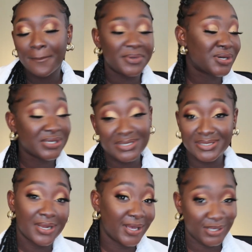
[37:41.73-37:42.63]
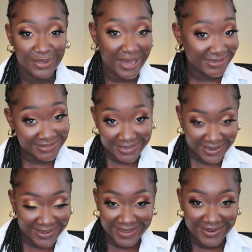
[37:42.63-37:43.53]
because it's not like you guys
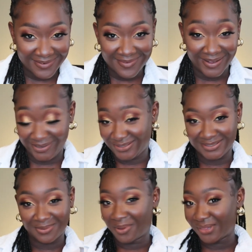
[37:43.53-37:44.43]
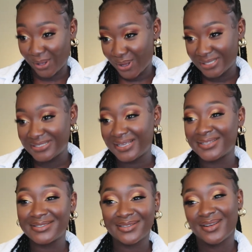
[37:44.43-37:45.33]
care anyway, you just want the
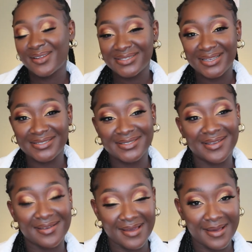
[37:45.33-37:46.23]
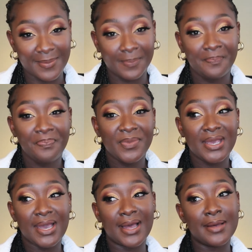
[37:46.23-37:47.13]
content, so the content is gonna come.
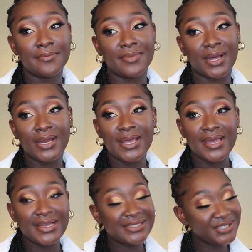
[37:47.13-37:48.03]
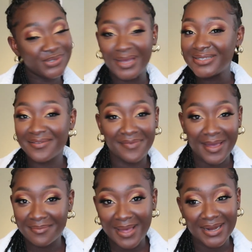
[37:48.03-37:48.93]
But it's just trying to
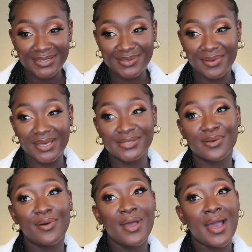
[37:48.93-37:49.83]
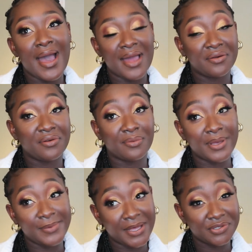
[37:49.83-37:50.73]
find balance, okay? So I don't know,
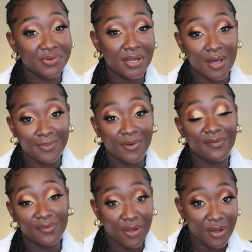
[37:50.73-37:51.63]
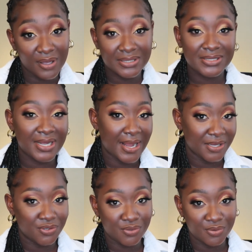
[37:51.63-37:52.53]
maybe I'll do a lot more vlogs than
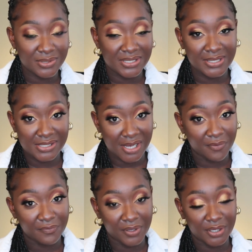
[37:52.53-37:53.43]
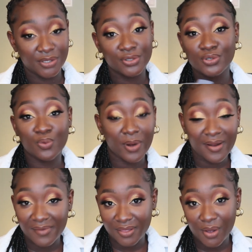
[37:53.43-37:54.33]
I do sit down videos.
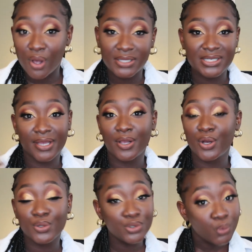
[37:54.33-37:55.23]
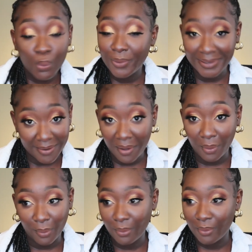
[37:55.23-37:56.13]
Wherever the content goes, we
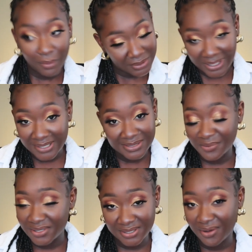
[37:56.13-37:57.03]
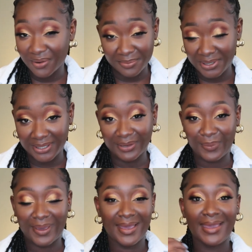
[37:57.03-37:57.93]
go. That's what it's gonna be,
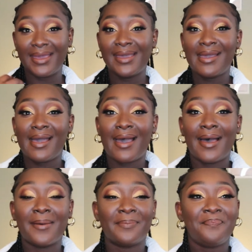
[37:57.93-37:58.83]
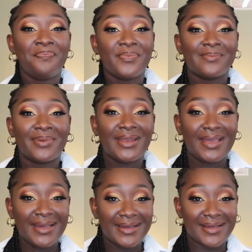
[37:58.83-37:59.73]
okay? But
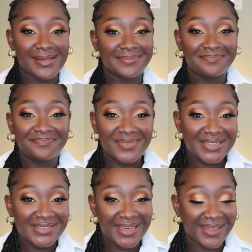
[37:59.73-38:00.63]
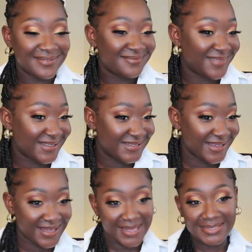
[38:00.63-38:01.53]
yeah, that's
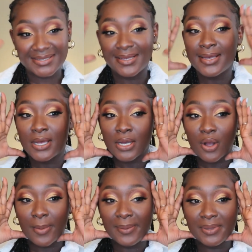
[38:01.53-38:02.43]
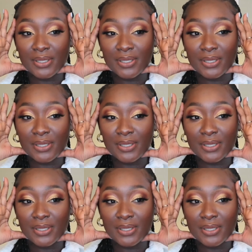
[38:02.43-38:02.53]
it, guys. Comment